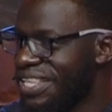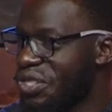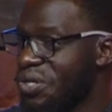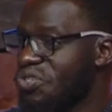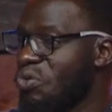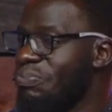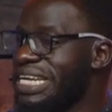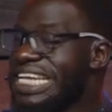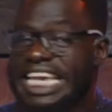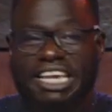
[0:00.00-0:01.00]
Those who
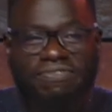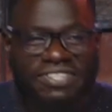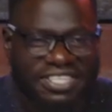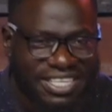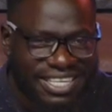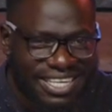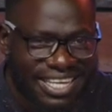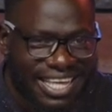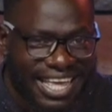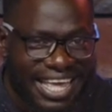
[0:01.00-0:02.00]
believed
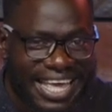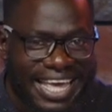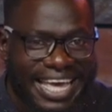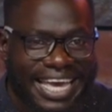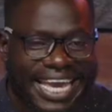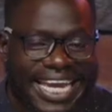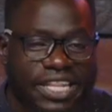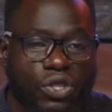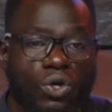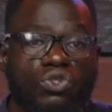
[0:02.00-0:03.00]

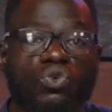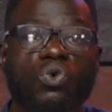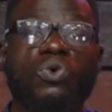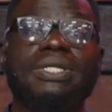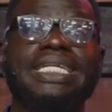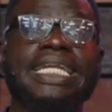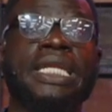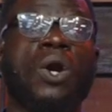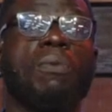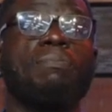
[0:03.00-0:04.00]
and those who did
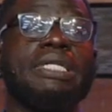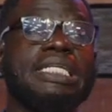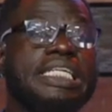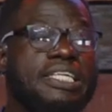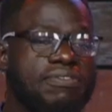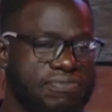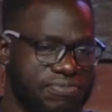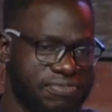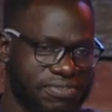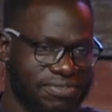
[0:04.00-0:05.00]
not
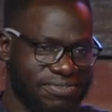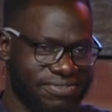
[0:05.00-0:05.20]
believe.